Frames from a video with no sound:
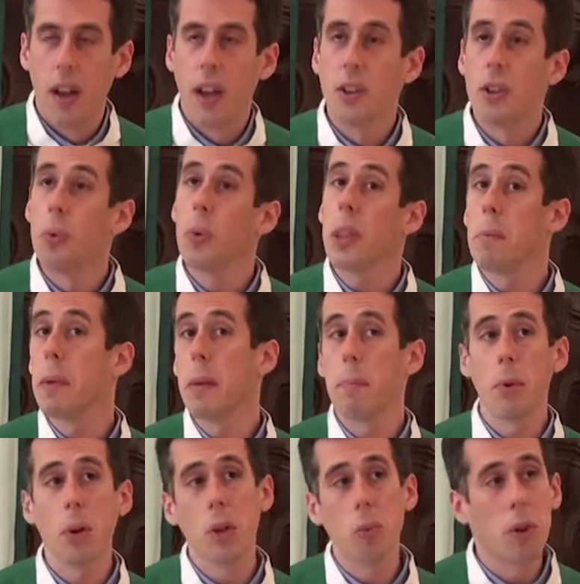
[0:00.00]
And 2 of the
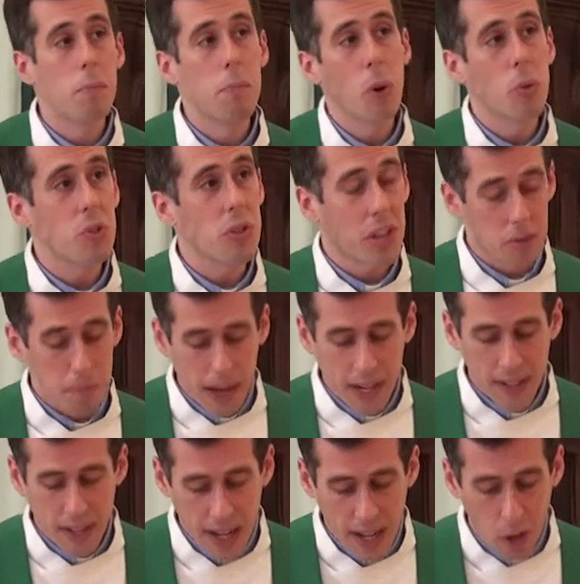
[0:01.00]
people you would most
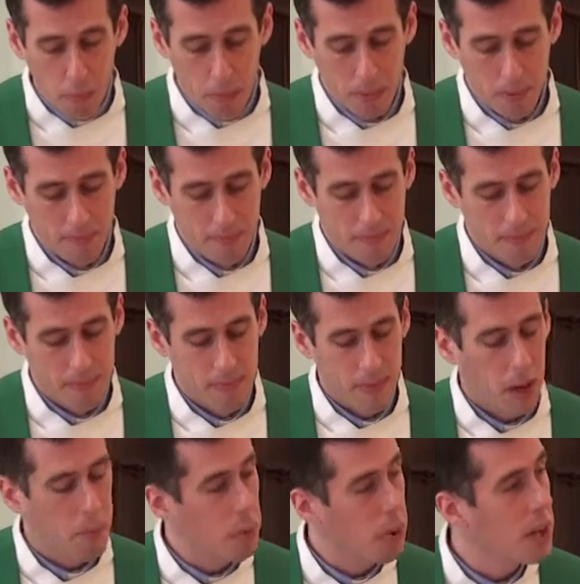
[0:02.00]
expect to help,
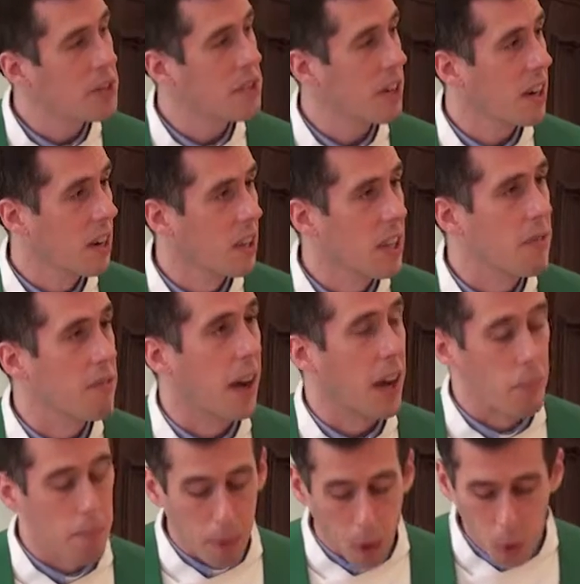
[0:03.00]
a priest and a
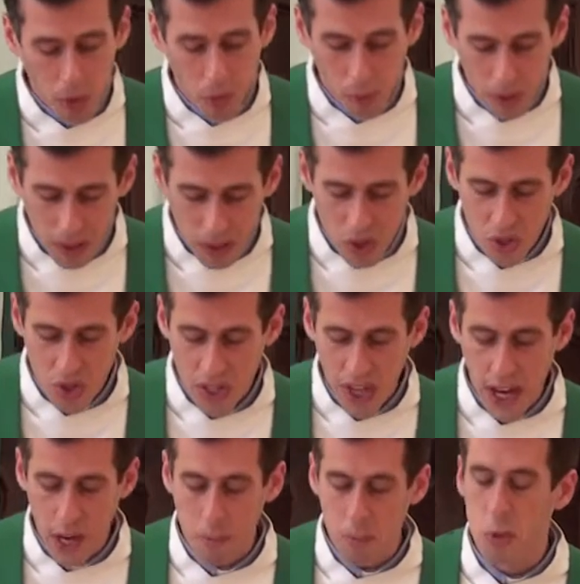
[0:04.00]
Levite, both religious
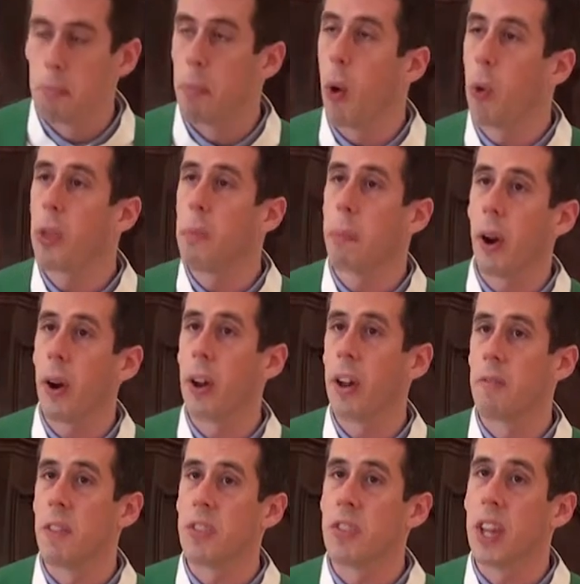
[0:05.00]
types, both
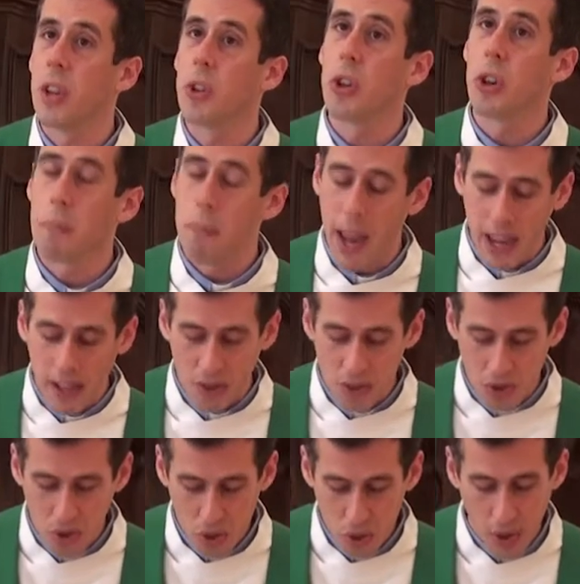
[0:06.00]
part of this injured
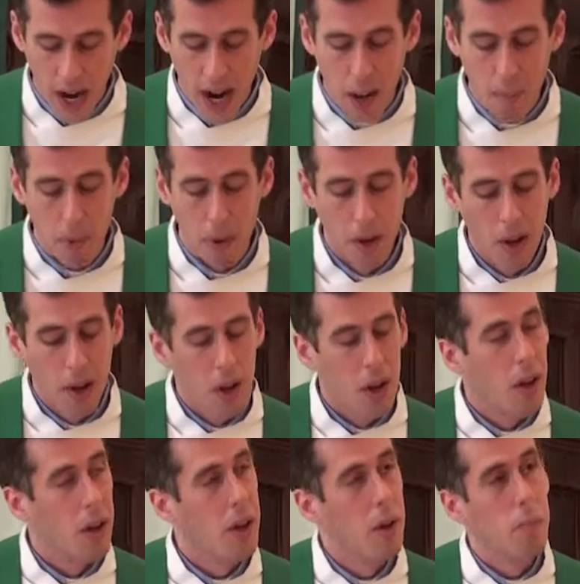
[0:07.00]
man's tribe,
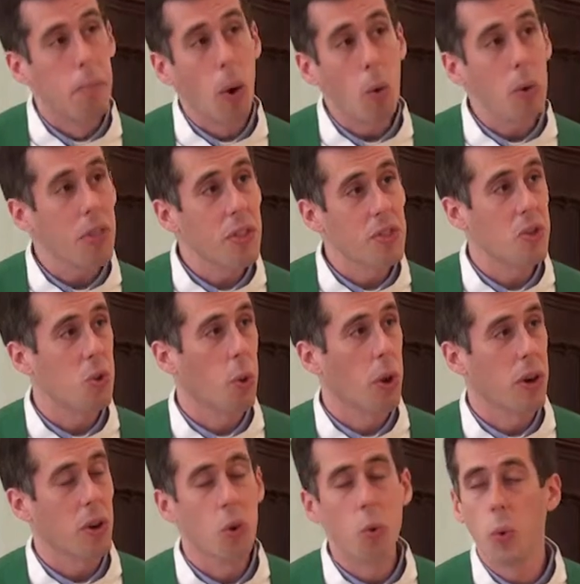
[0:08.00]
both the
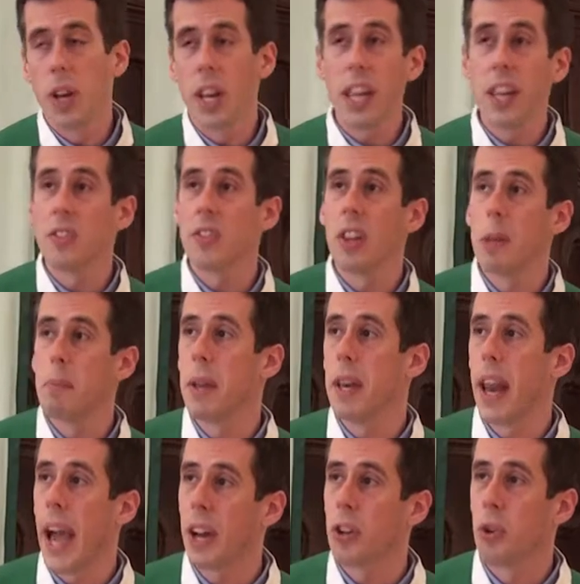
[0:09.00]
sort who would easily
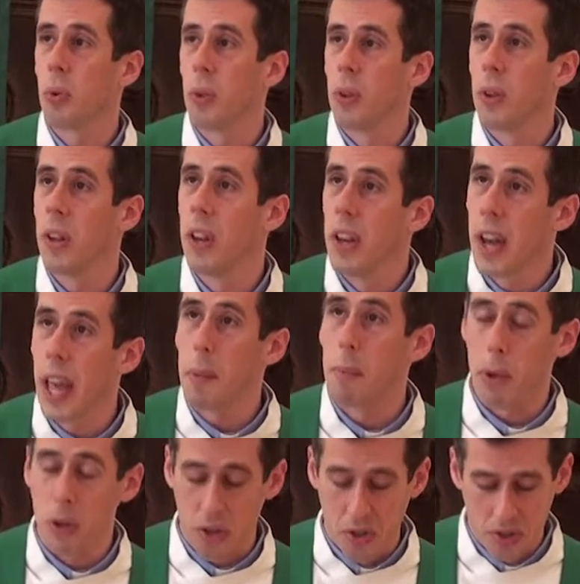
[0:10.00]
be natural
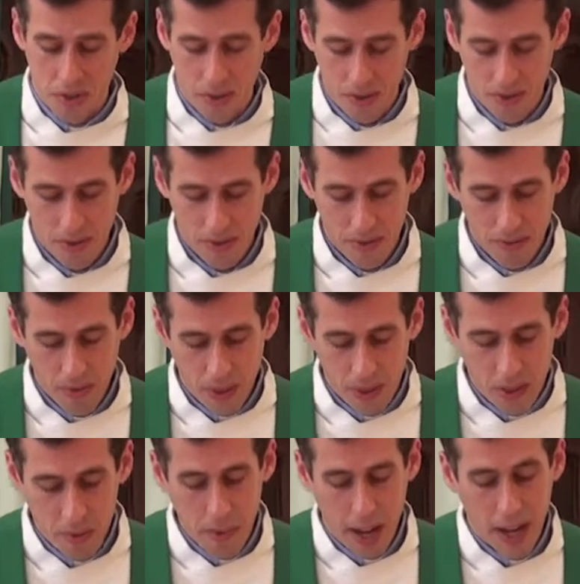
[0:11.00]
neighbors for
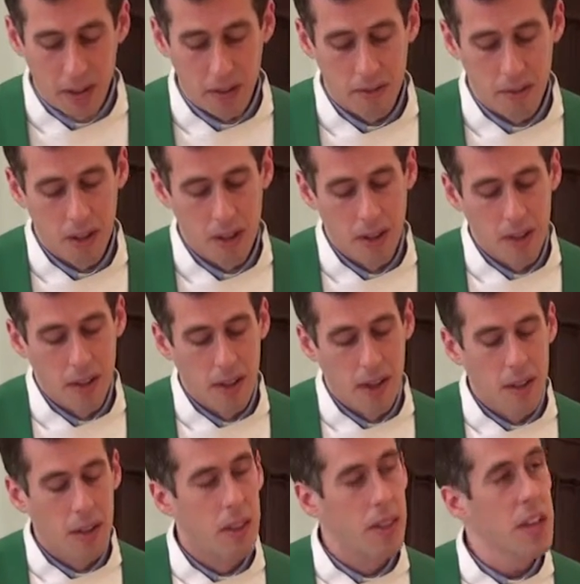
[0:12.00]
this man.
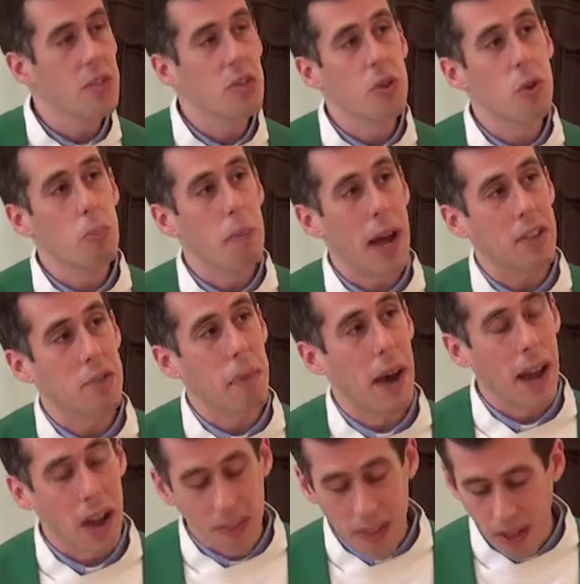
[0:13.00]
These 2 pass
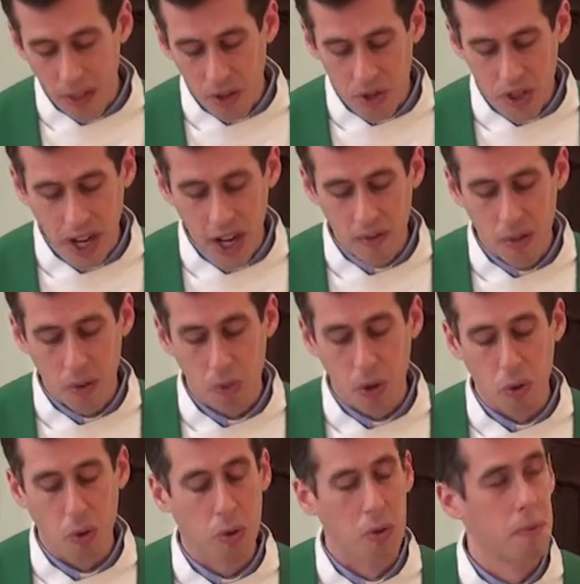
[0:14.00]
by on the other side of the
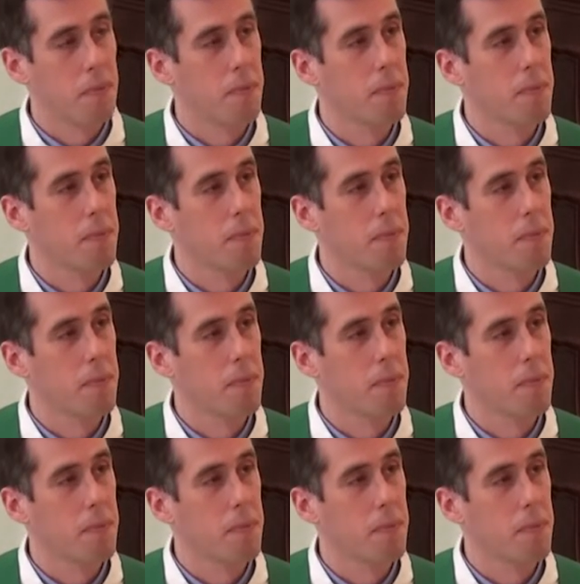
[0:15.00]
road.